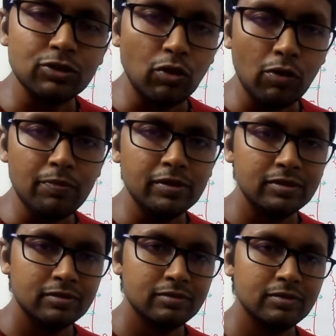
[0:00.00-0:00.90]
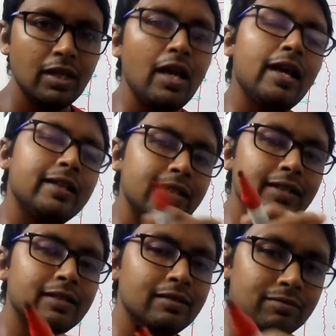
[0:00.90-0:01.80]
womb,
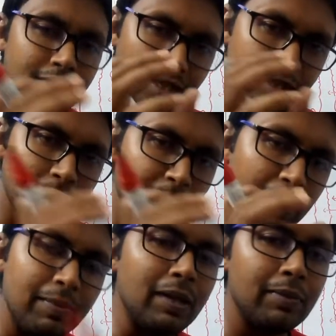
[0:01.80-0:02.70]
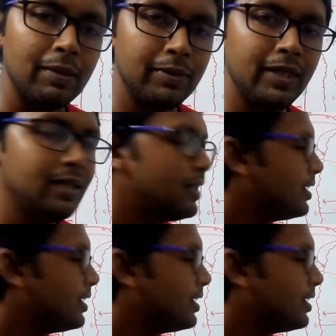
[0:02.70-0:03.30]
in a female baby,